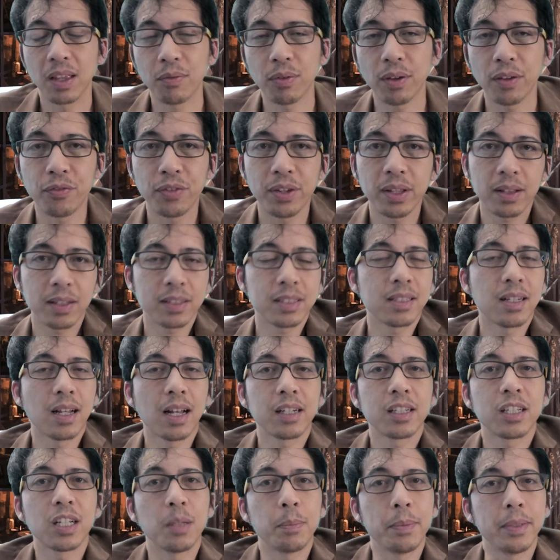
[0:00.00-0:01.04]
feel it's
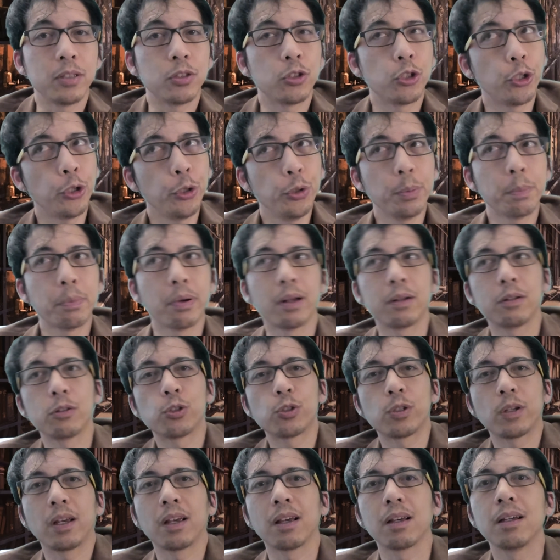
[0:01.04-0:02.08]
not going to be too
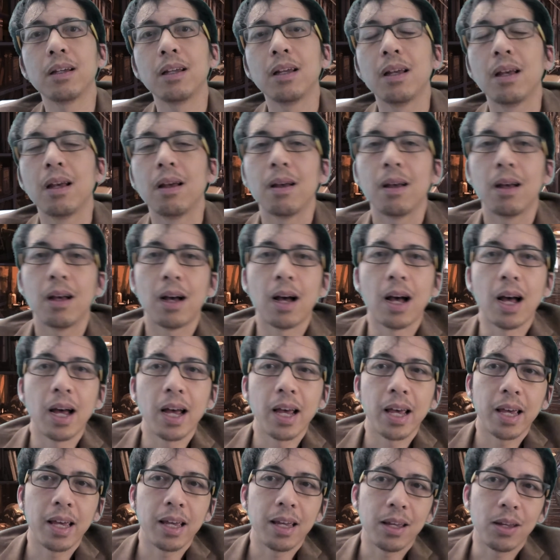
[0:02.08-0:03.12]
punishing,
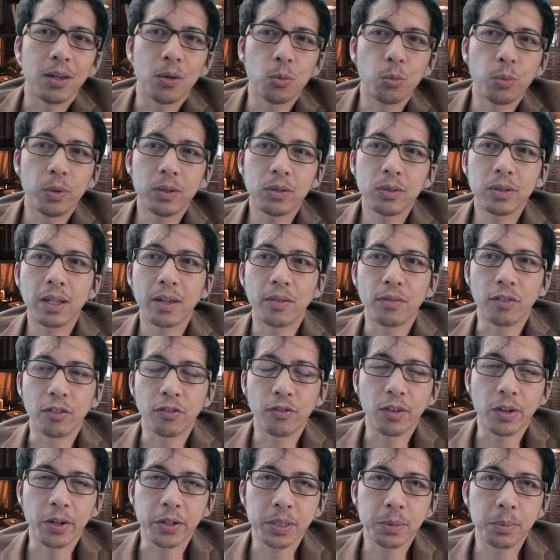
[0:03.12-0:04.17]
I will give a
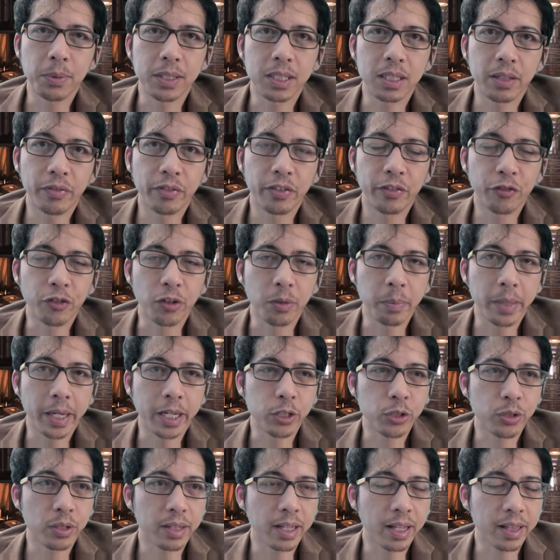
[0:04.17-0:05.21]
false piece of
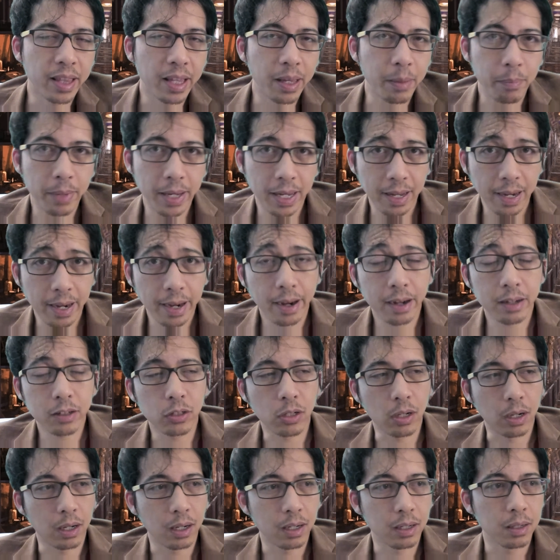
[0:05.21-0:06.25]
information that they may act
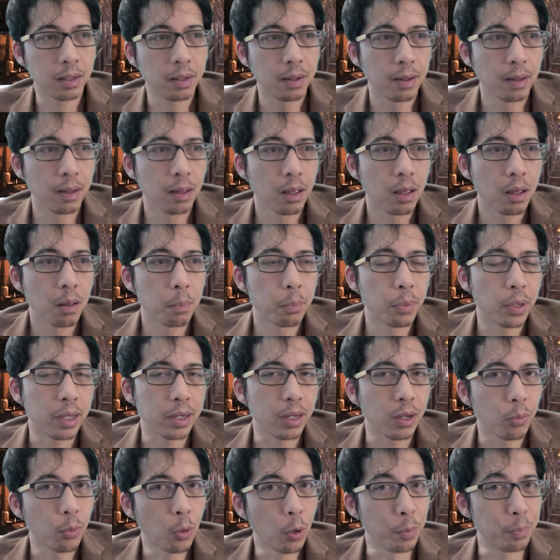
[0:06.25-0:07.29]
on, but
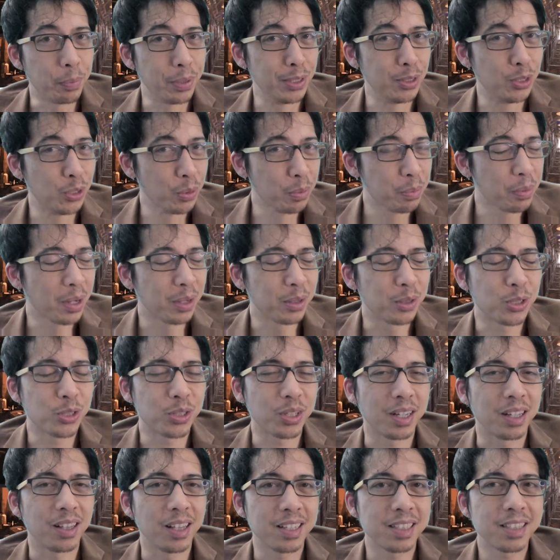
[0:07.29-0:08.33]
it won't be too
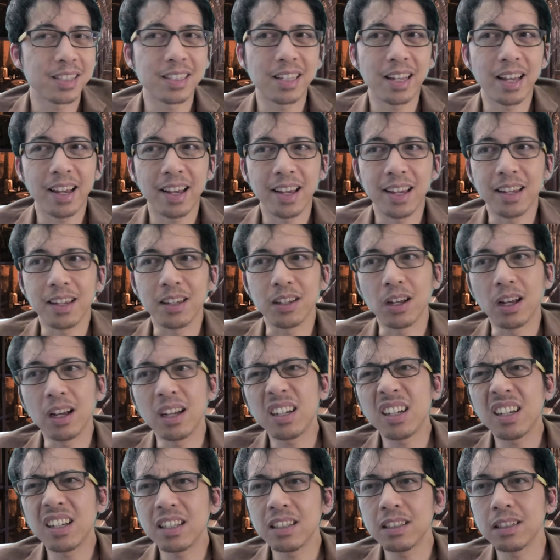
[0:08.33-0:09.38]
punishing. Let's say,
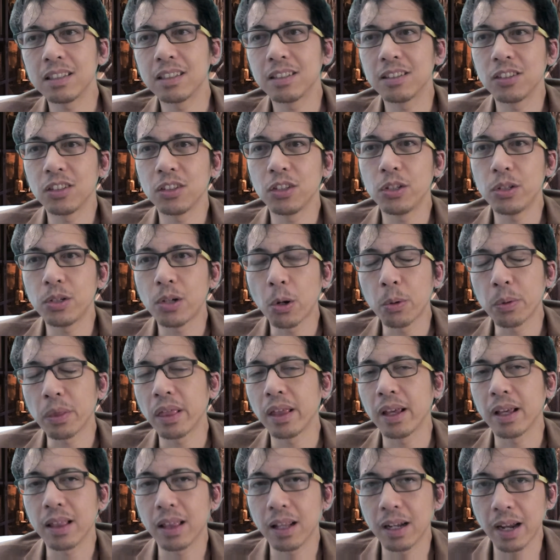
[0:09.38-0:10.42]
you don't
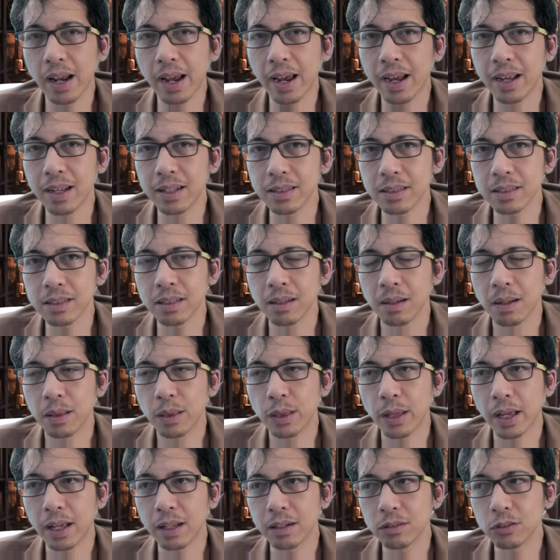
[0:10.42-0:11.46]
think
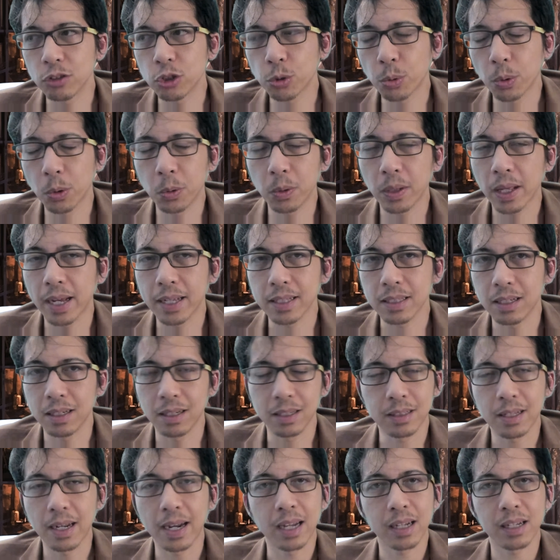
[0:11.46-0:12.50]
that troll has an
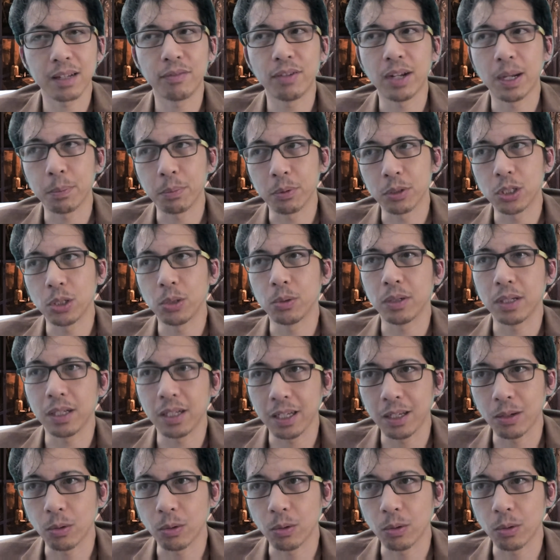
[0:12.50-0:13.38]
attack of opportunity